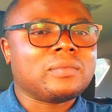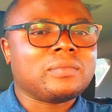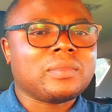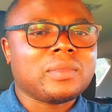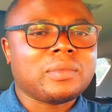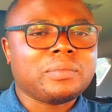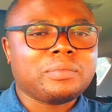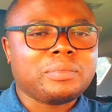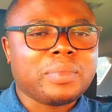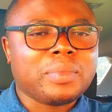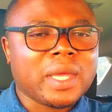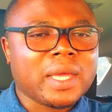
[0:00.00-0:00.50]

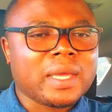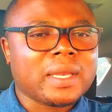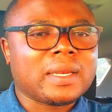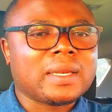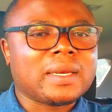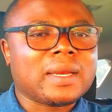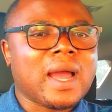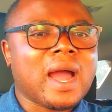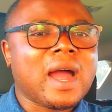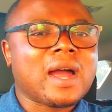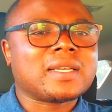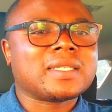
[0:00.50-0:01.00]
Be it in
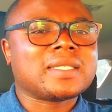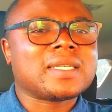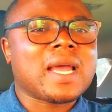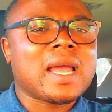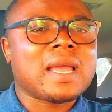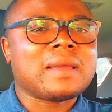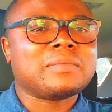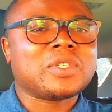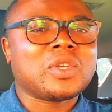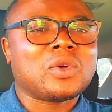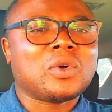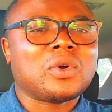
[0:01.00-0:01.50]
hard
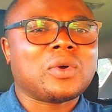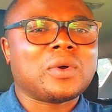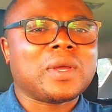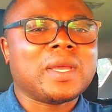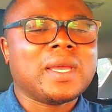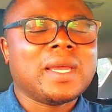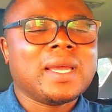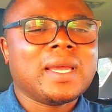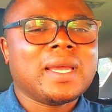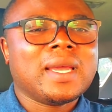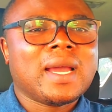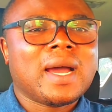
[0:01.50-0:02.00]
times or
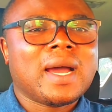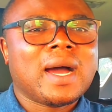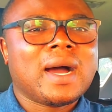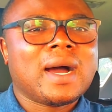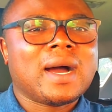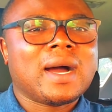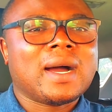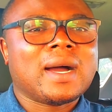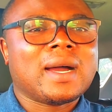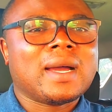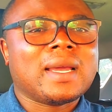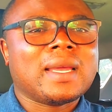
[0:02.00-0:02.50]

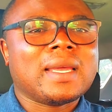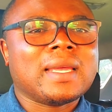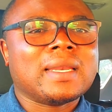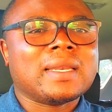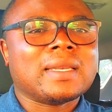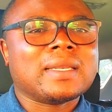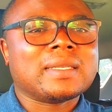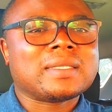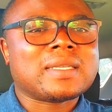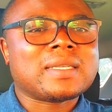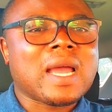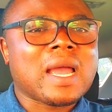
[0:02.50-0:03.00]

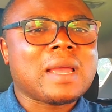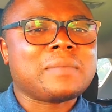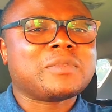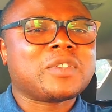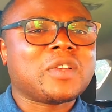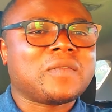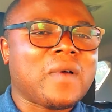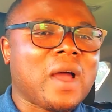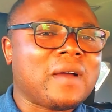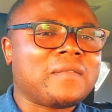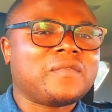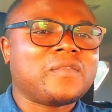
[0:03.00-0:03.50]
in times of
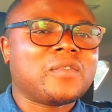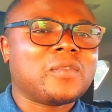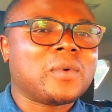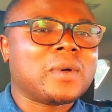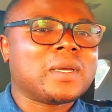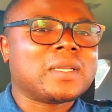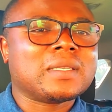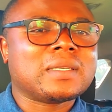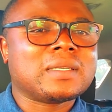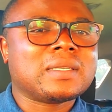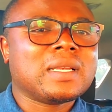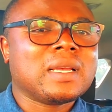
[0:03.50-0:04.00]

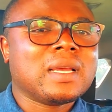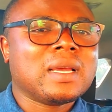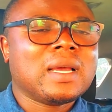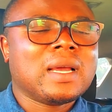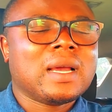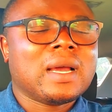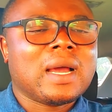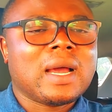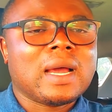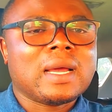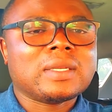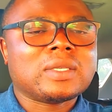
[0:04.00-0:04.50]
affluence.
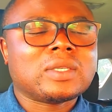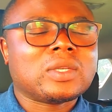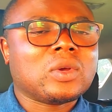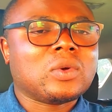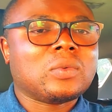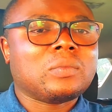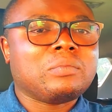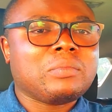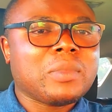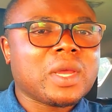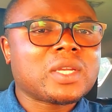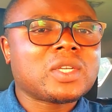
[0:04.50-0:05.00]
So
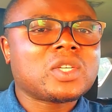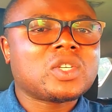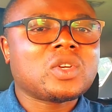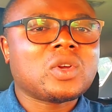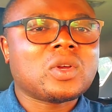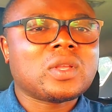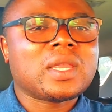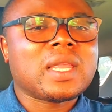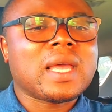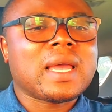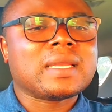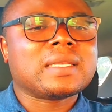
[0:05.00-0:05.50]
make sure
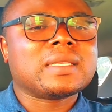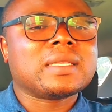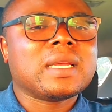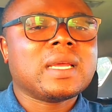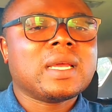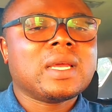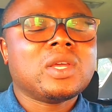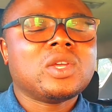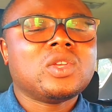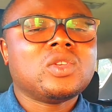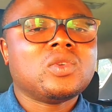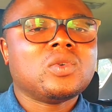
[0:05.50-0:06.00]
that
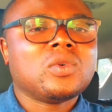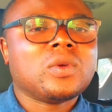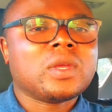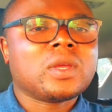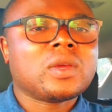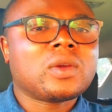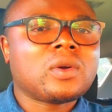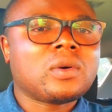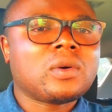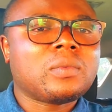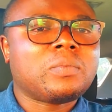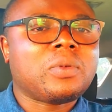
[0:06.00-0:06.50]
you
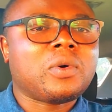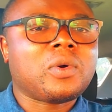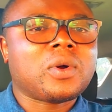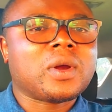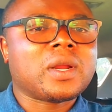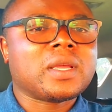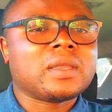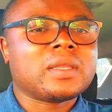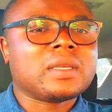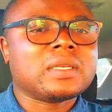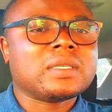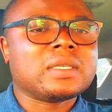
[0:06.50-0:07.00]

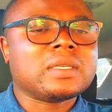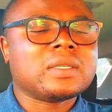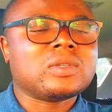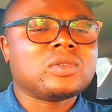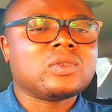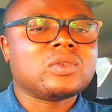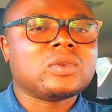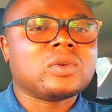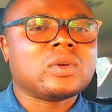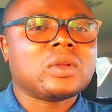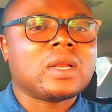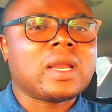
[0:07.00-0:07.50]
incorporate this into
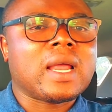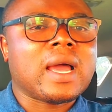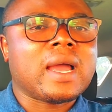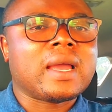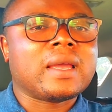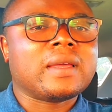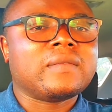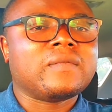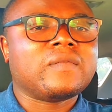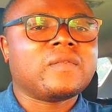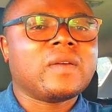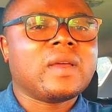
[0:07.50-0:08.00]
your
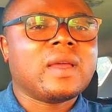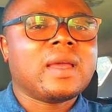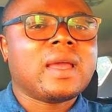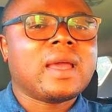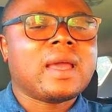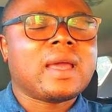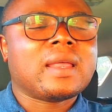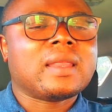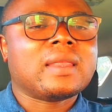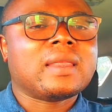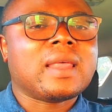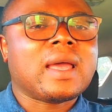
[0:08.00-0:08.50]
life,
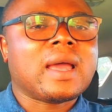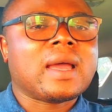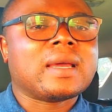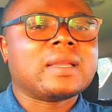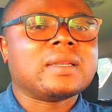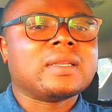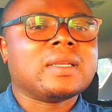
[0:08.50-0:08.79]
and that